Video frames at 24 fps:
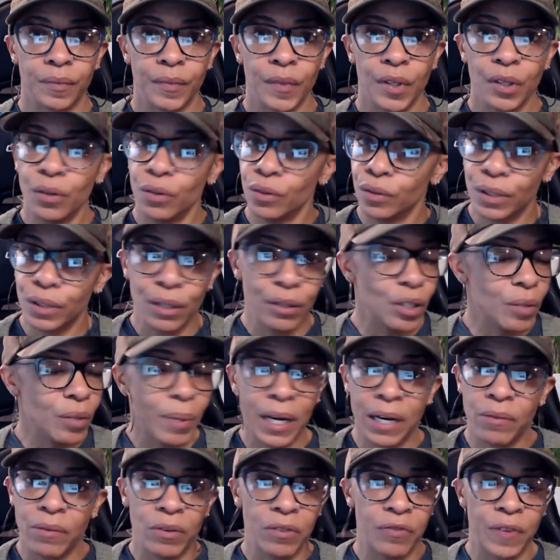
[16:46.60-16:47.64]
Don't nobody
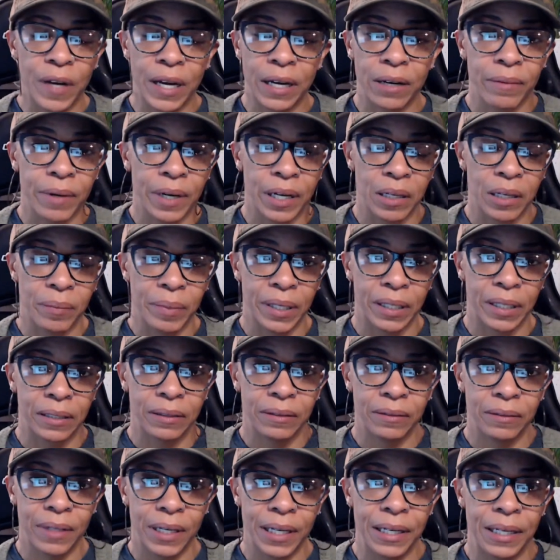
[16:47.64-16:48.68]
want fat around the belly,
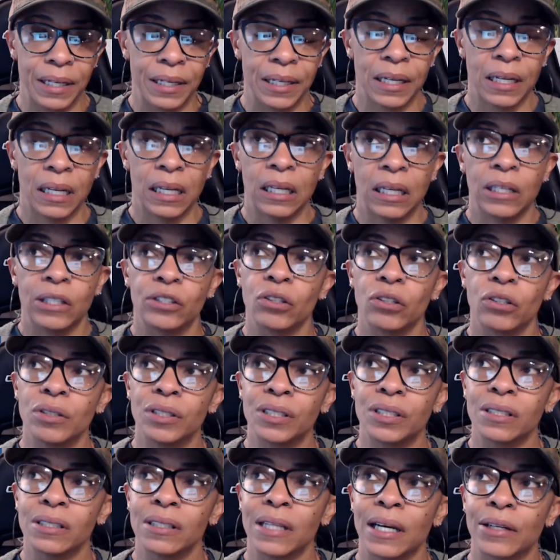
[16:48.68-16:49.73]
right? So it's
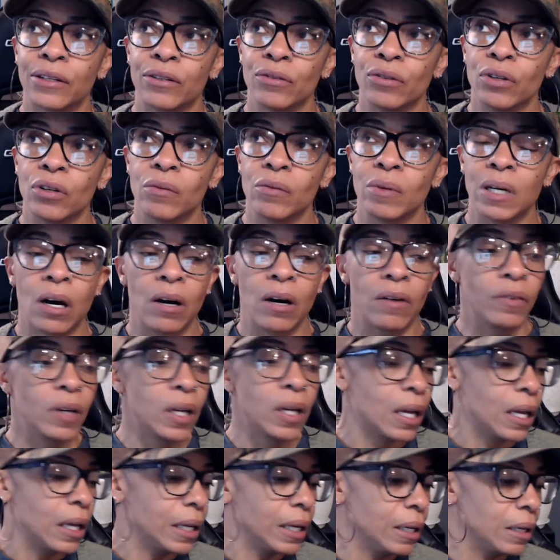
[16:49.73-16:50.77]
just like, you know what?
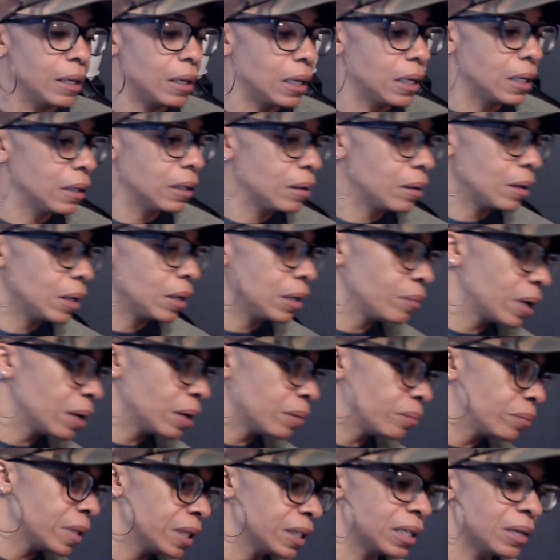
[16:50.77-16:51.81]
In my
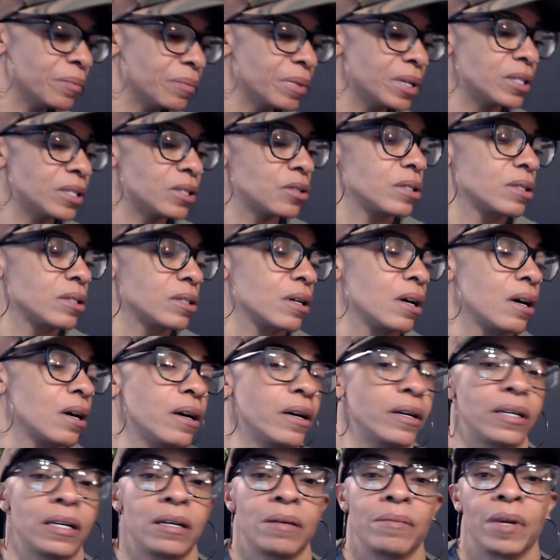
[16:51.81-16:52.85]
Monday messages card,
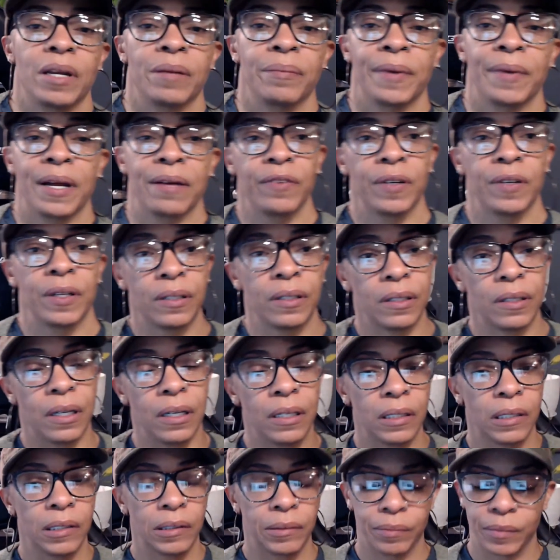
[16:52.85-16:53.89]
I'm not gonna
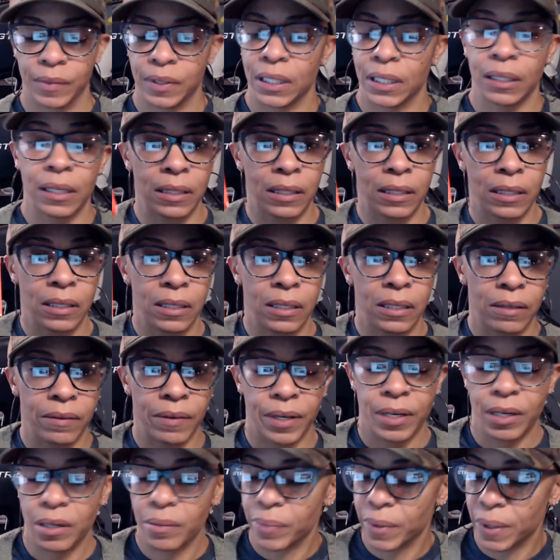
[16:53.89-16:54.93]
because I got the deck right
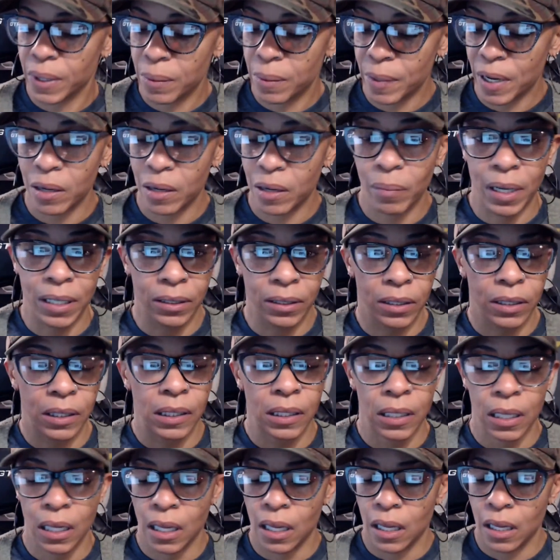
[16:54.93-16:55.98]
here, but I'm not about to
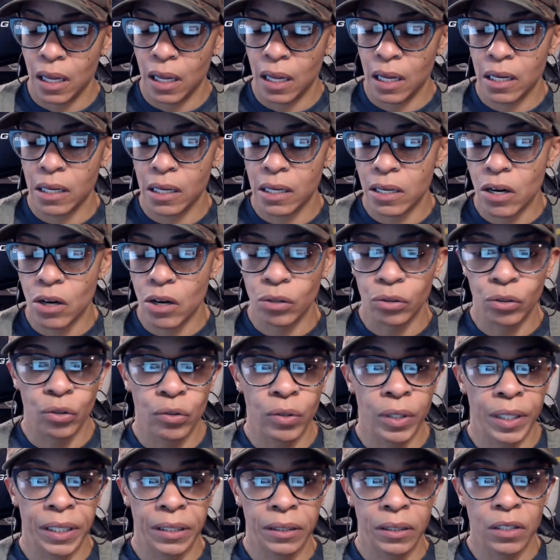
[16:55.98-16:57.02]
go through
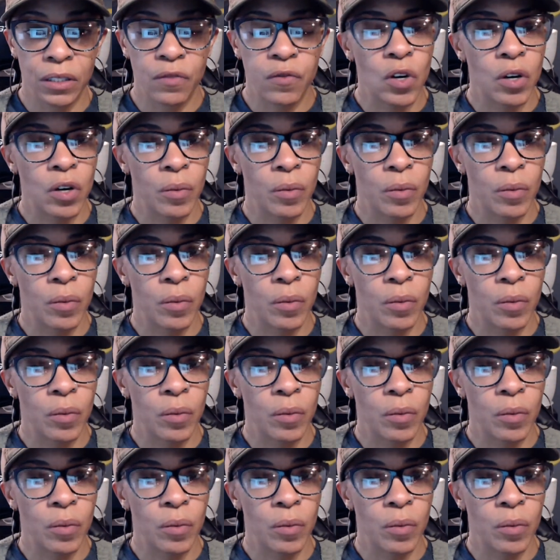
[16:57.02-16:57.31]
here and look for it.